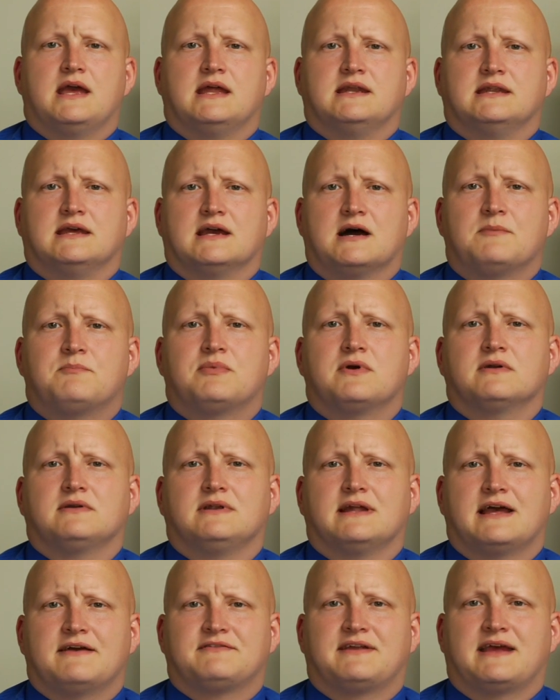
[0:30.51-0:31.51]
in the upper
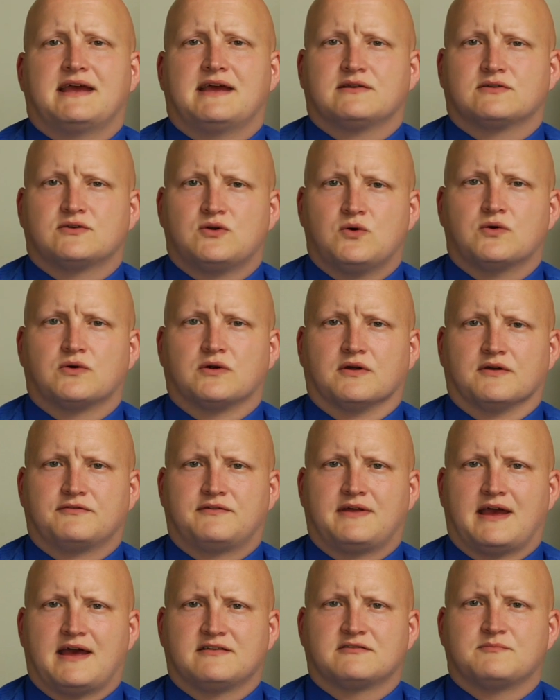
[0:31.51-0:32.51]
left-hand corner of
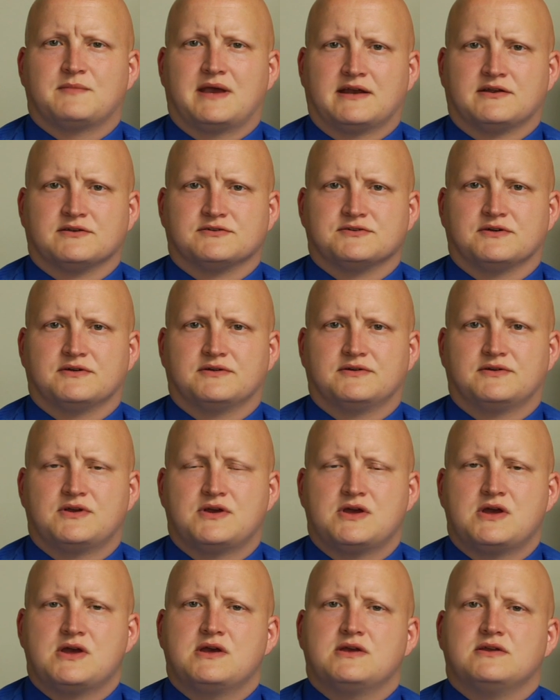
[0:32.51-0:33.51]
Task Manager.
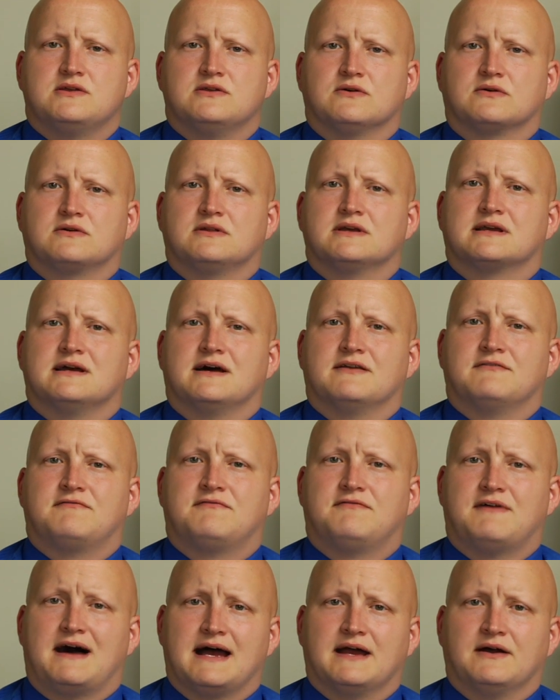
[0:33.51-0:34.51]
You'll click on
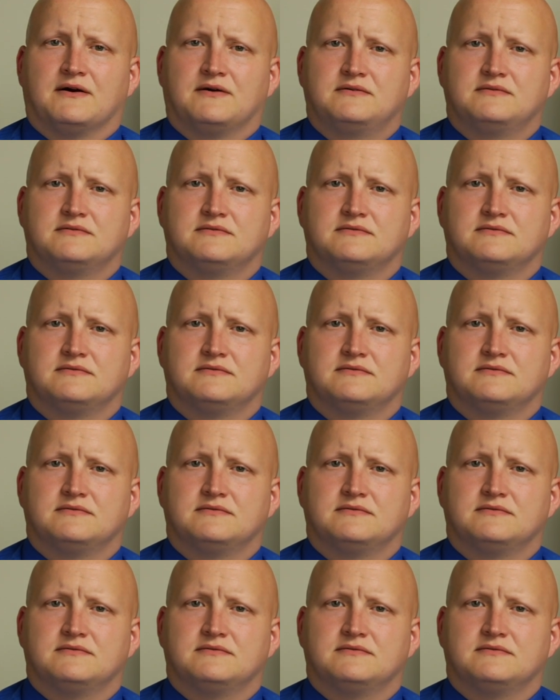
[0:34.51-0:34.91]
File